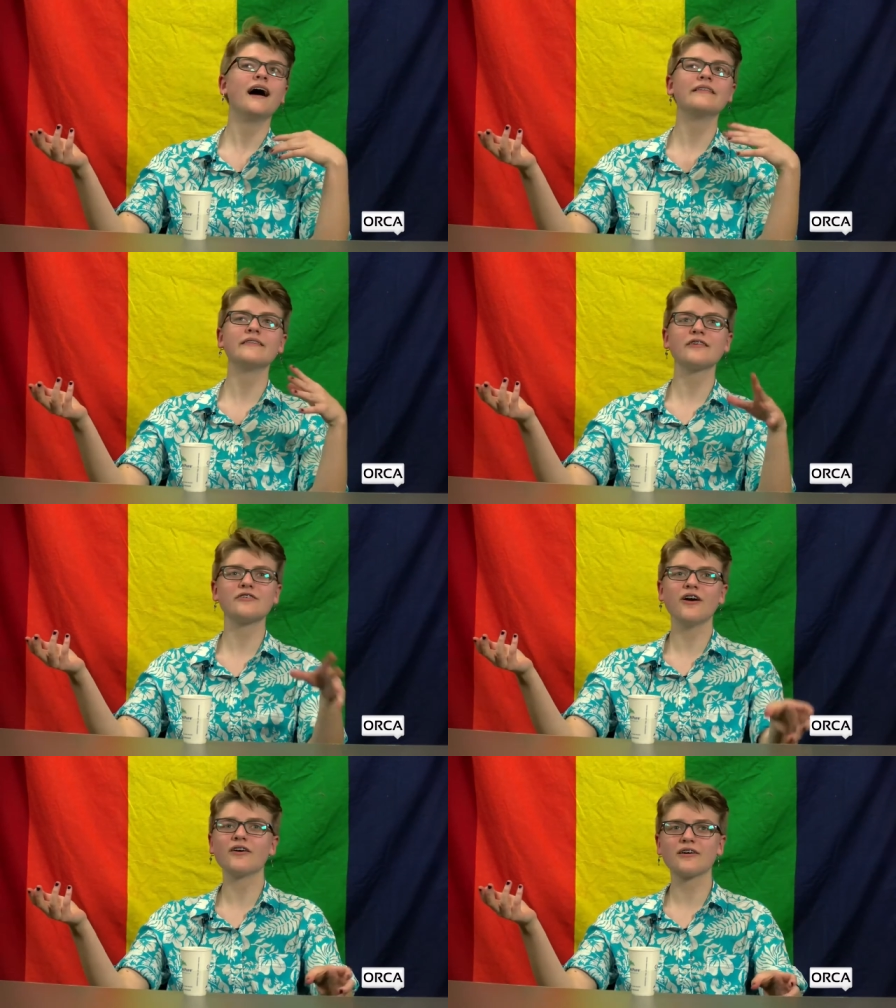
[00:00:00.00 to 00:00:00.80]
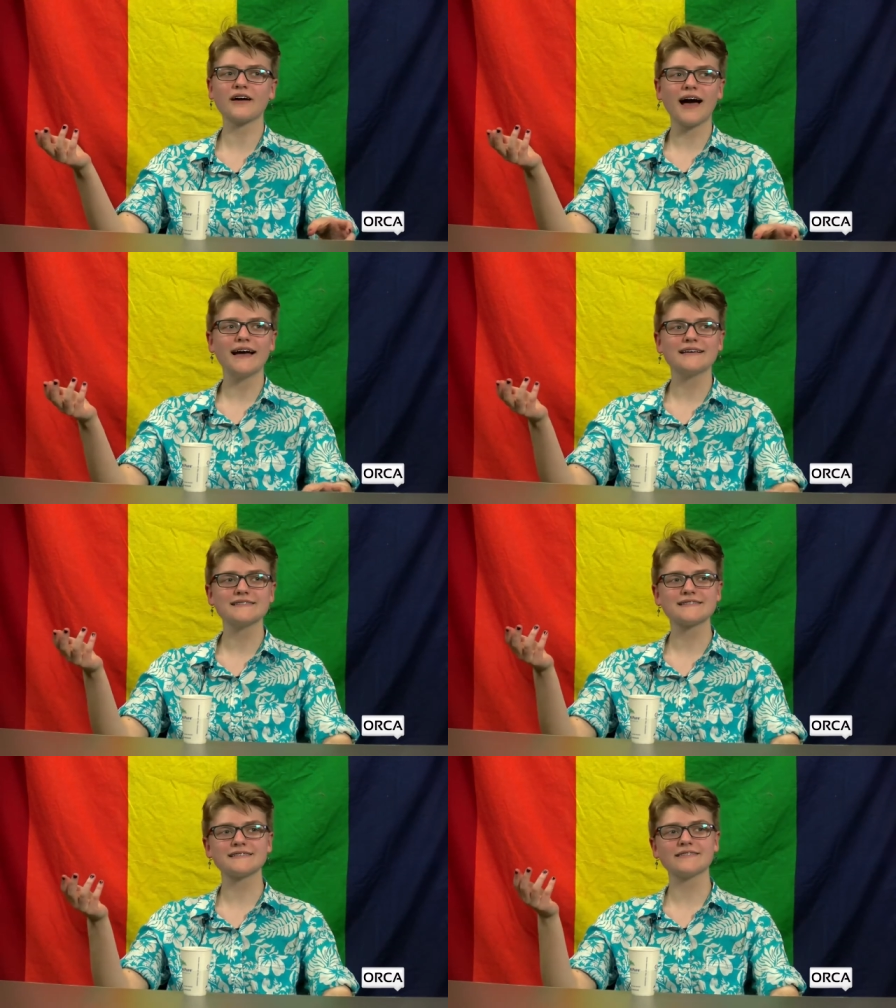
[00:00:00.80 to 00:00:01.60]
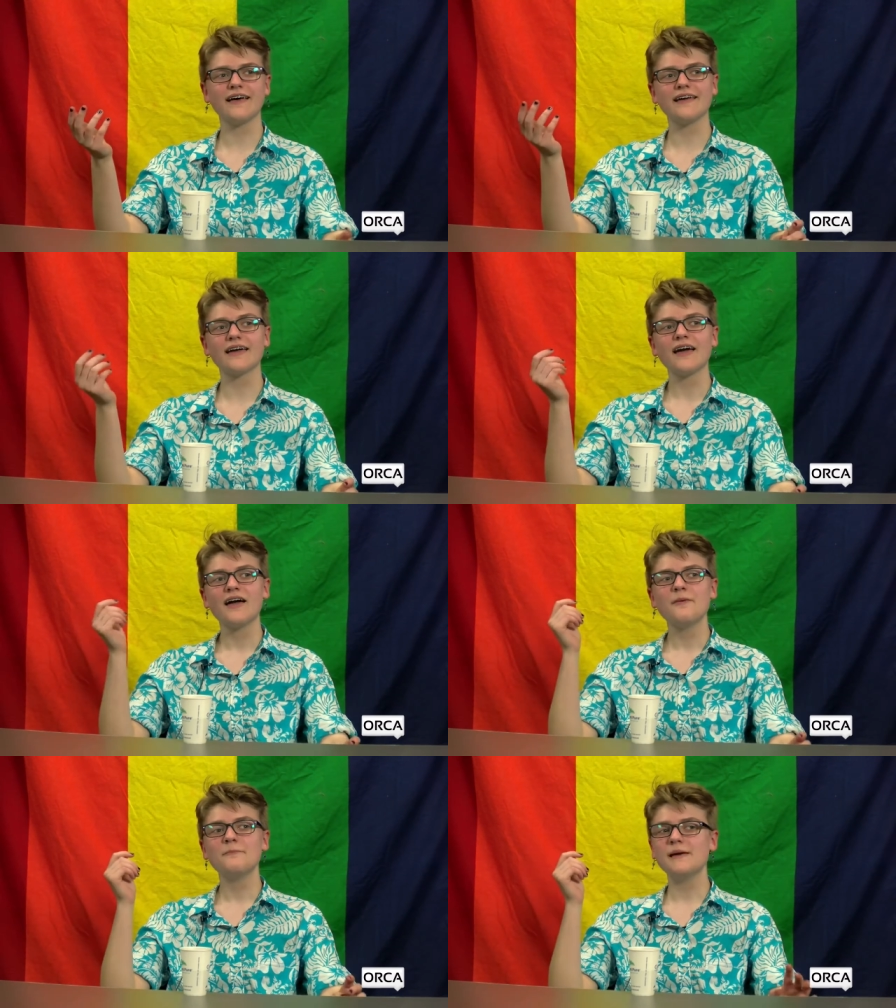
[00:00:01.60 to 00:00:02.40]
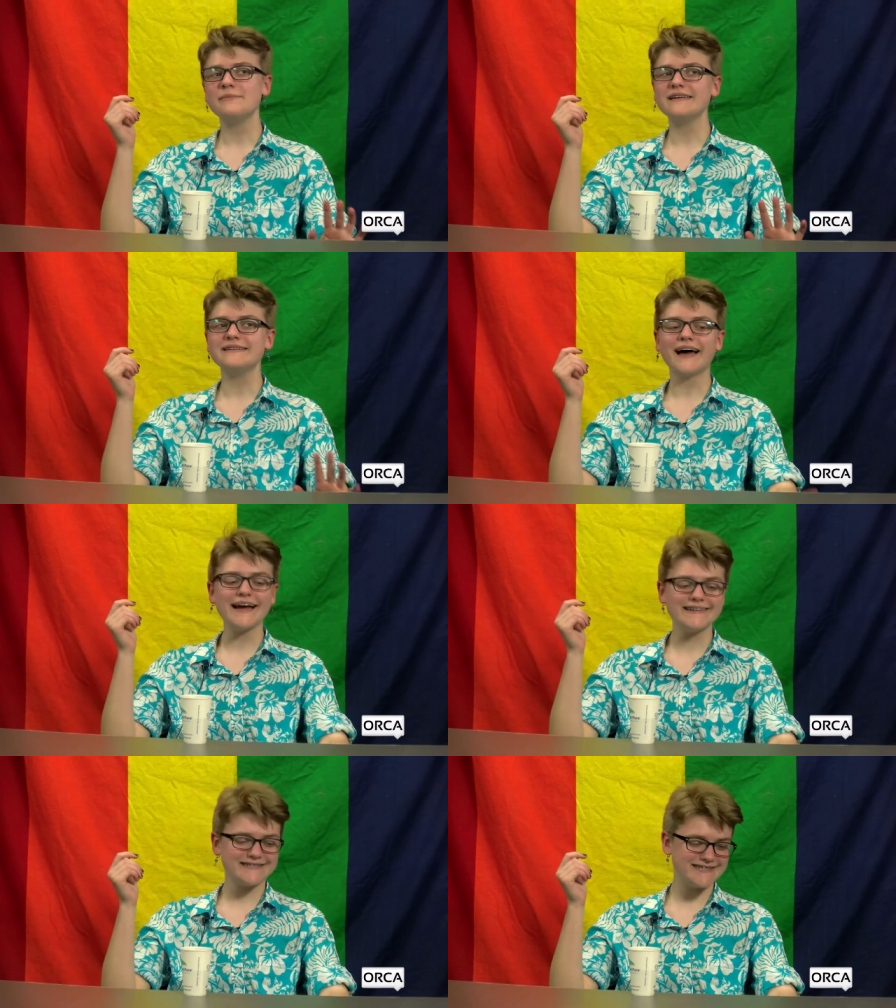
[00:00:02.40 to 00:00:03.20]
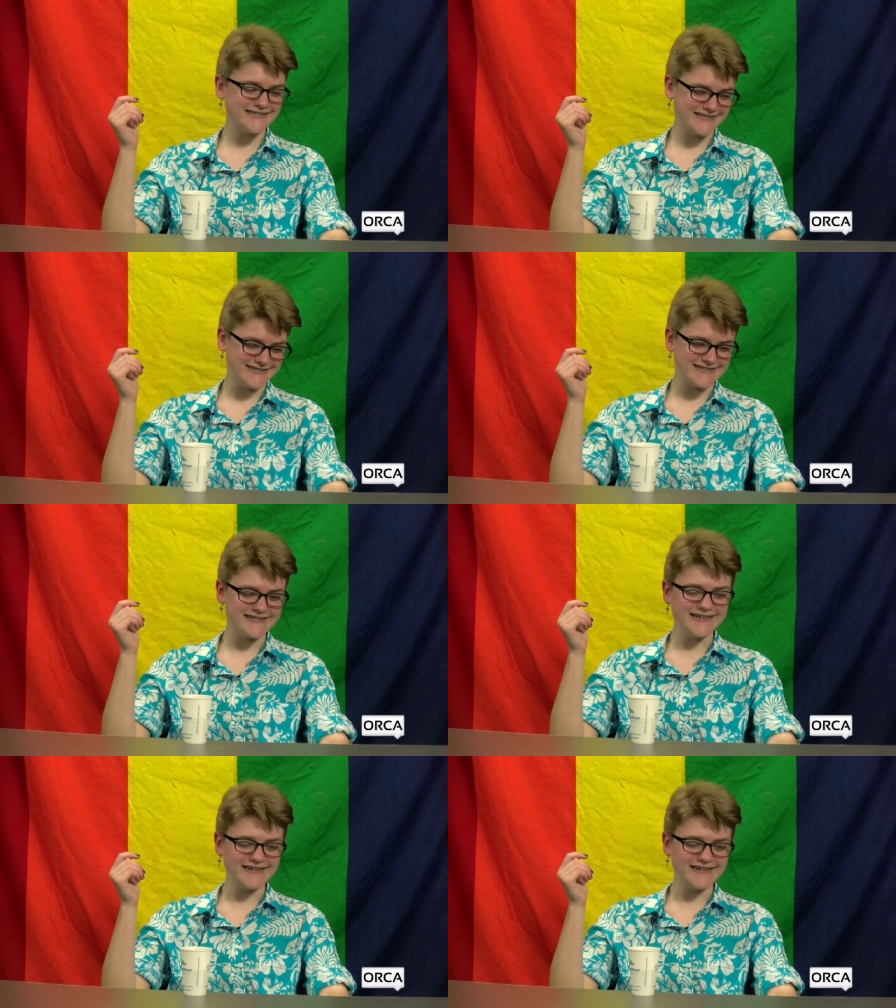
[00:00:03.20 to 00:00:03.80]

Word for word: And then this younger guy's like maybe 19.